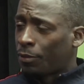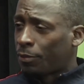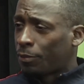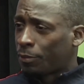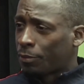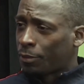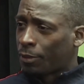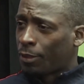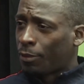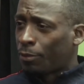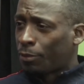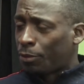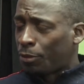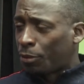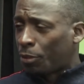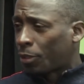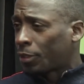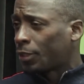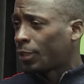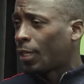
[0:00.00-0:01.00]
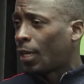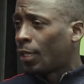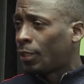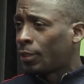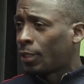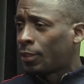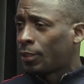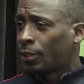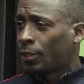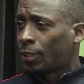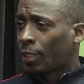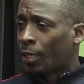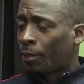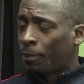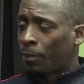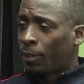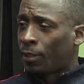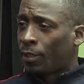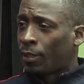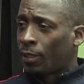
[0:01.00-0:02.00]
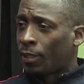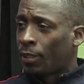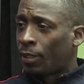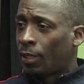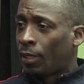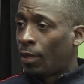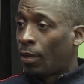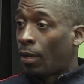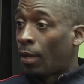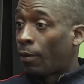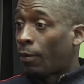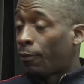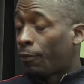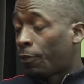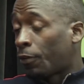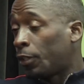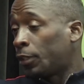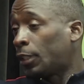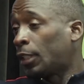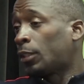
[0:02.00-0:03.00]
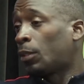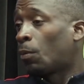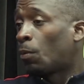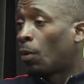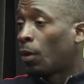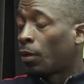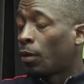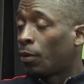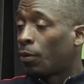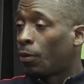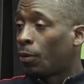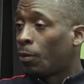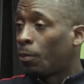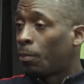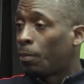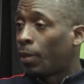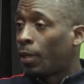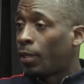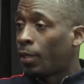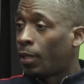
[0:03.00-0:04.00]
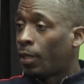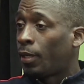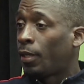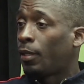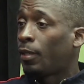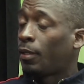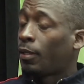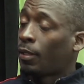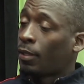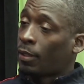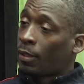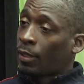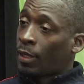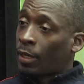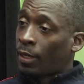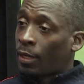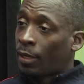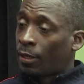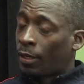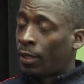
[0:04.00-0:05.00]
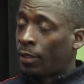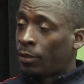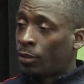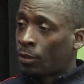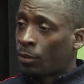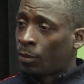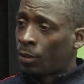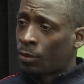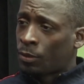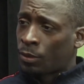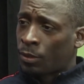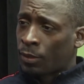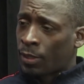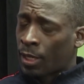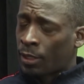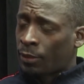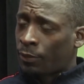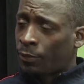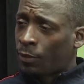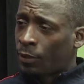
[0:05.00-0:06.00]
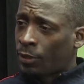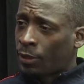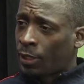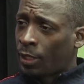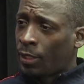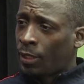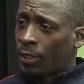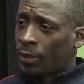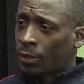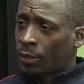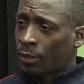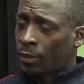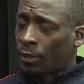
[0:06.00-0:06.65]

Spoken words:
Newark Science and Sustainability, first as a working group, and then later in 2014 as a